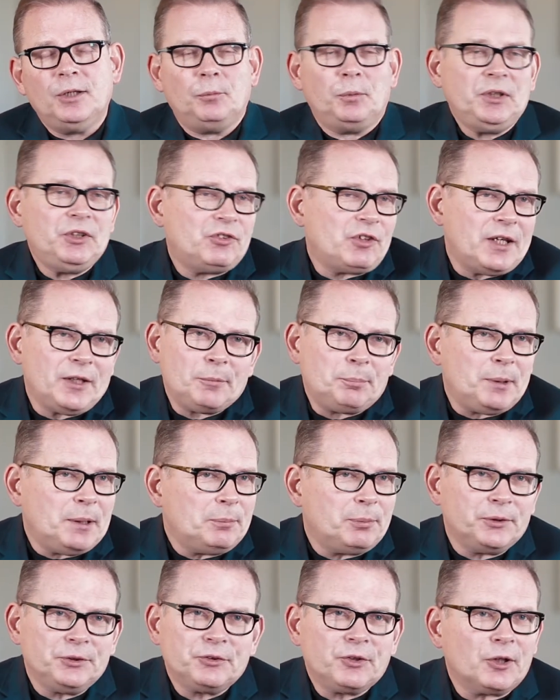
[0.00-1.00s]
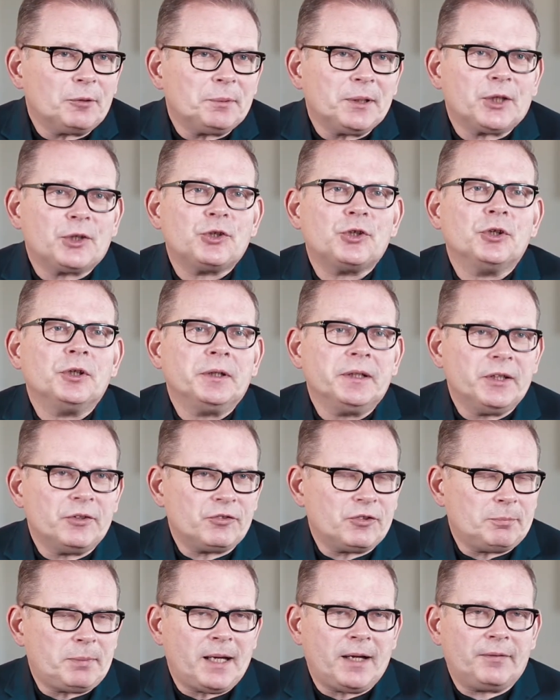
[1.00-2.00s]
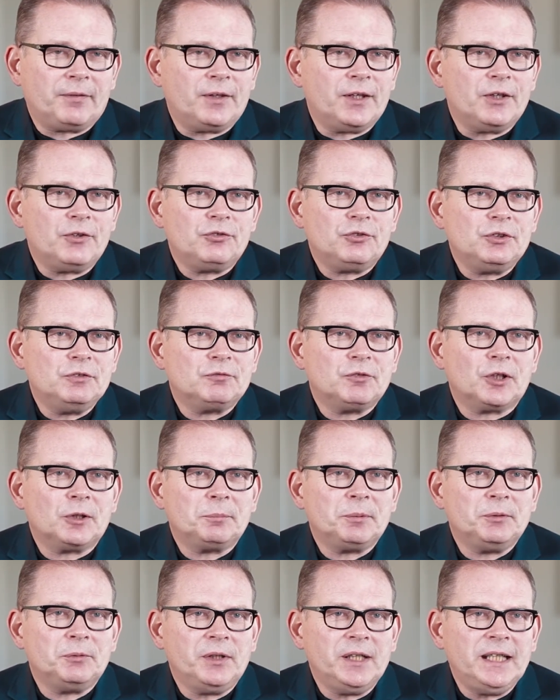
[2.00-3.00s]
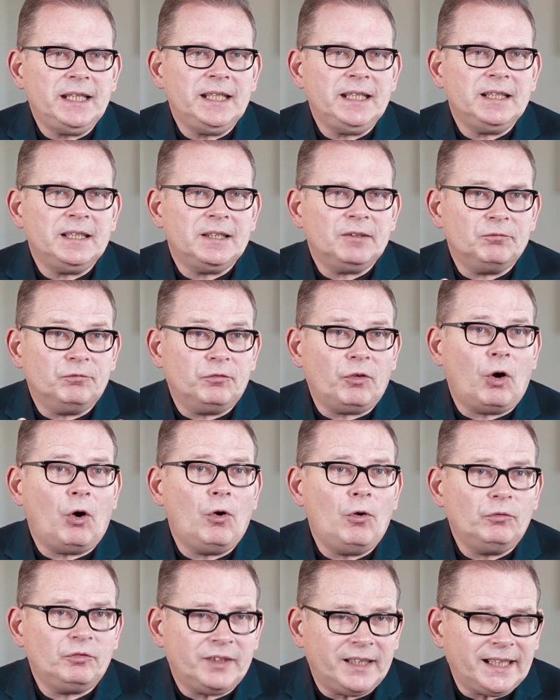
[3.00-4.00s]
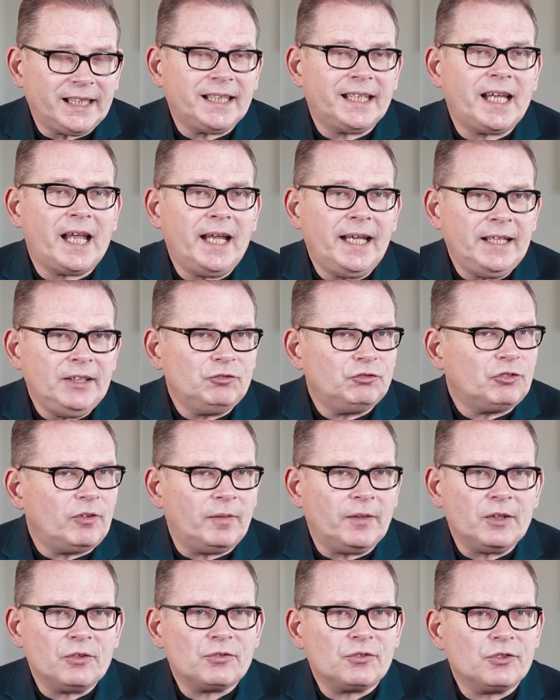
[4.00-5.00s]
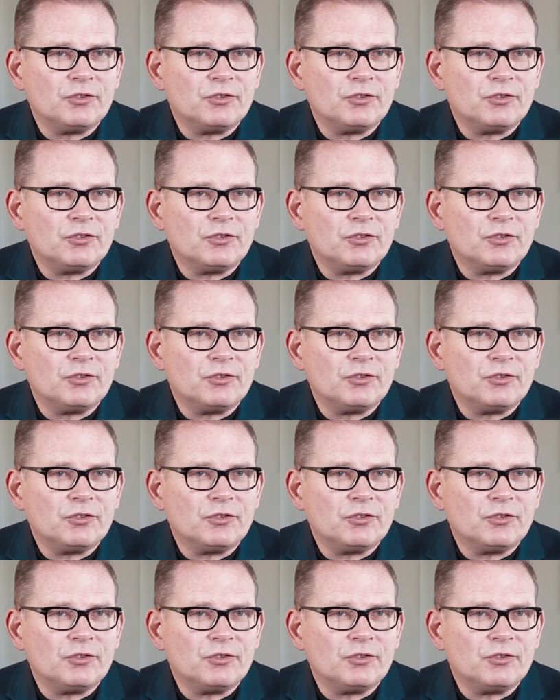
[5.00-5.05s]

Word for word: we say to people, you've got to be curious about this, you've got to be really involved and engaged in this.